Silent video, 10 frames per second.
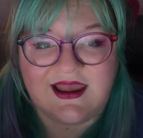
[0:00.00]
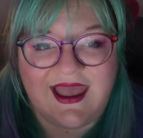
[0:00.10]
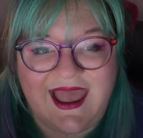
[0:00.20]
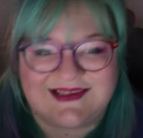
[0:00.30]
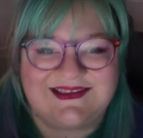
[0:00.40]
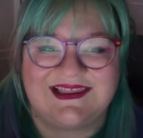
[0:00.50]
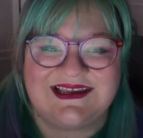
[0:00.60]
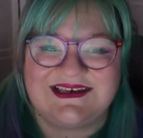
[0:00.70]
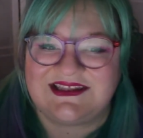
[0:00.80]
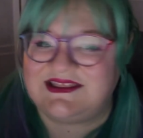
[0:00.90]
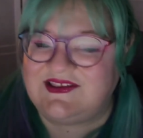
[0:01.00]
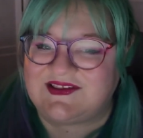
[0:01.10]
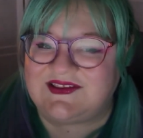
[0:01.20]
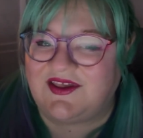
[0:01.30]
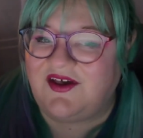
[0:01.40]
"Excellent! This
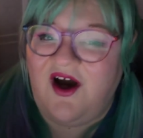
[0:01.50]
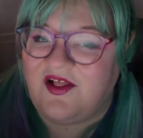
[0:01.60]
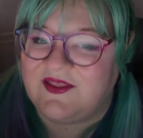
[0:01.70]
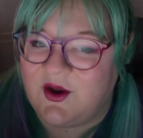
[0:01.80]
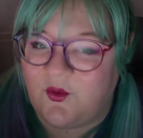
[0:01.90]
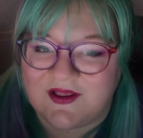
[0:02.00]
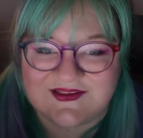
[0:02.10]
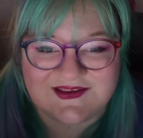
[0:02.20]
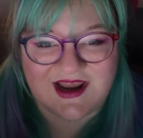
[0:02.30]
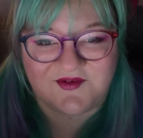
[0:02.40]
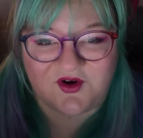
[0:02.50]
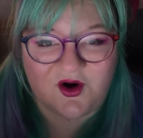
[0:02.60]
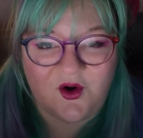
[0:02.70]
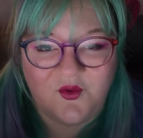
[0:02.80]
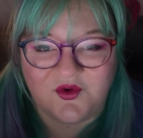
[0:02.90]
is a colleague, Watson, after
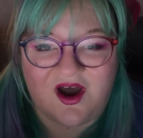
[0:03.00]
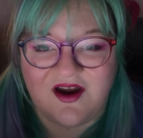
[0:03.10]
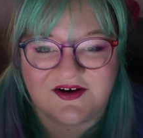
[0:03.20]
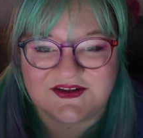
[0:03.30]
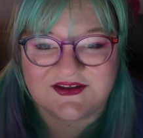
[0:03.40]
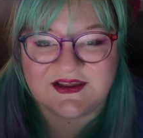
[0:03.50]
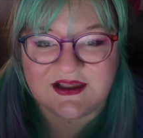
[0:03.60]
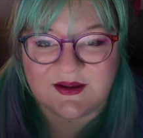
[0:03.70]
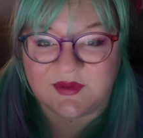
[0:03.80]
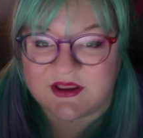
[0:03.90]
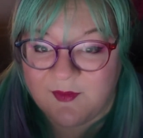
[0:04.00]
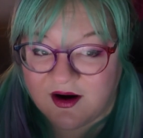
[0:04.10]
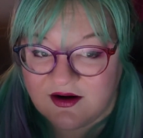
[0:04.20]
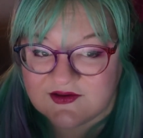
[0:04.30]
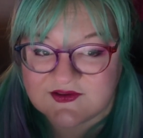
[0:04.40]
our own heart. But the
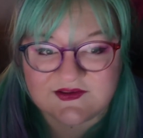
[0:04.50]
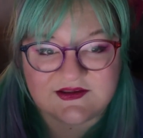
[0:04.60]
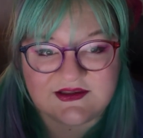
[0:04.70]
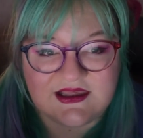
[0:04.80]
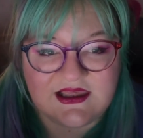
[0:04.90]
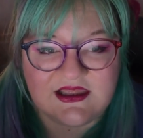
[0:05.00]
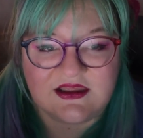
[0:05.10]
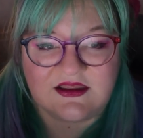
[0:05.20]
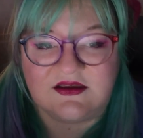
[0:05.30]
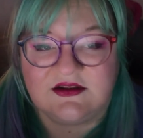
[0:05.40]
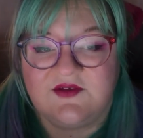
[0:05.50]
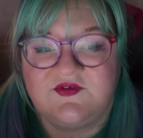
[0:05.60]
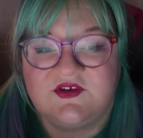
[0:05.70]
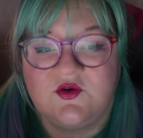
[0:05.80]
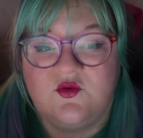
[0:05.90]
marks?" "He had
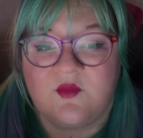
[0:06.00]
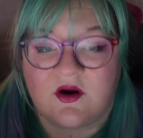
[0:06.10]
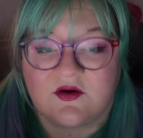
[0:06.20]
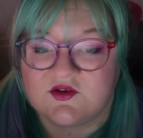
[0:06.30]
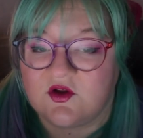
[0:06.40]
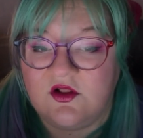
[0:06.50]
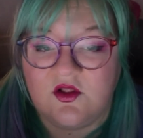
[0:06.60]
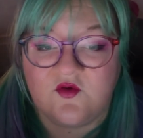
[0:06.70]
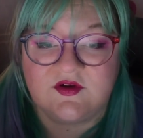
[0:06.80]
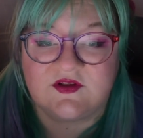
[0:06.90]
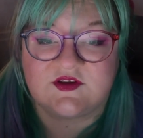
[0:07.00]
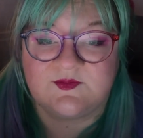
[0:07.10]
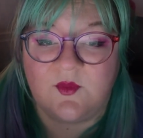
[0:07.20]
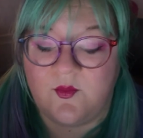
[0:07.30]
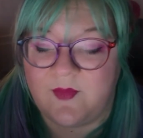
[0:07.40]
left his own marks all over the
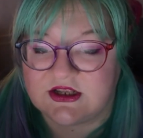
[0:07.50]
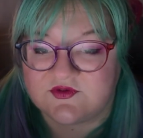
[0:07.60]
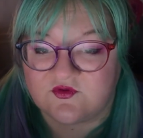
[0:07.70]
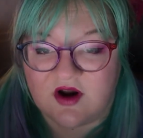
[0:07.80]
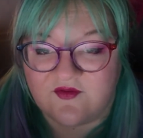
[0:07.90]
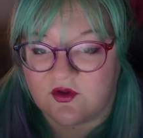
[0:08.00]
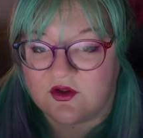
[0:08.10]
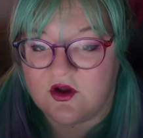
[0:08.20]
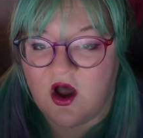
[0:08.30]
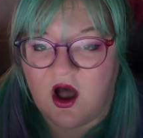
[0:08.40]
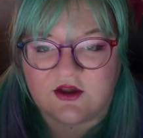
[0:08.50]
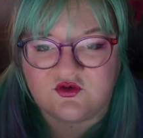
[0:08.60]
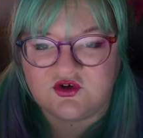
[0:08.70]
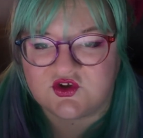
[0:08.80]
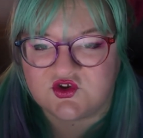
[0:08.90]
small patch of gravel. I
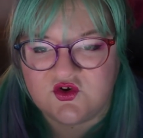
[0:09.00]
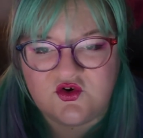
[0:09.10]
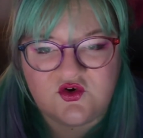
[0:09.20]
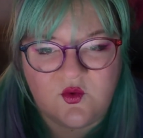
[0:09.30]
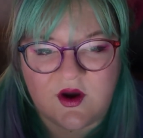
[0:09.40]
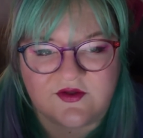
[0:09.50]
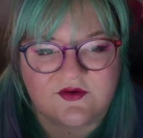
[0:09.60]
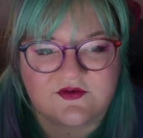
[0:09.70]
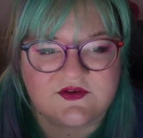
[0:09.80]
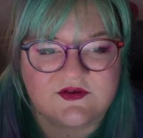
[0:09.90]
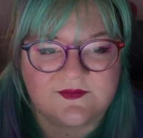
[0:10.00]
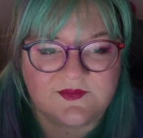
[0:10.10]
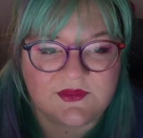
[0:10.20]
could discern no others."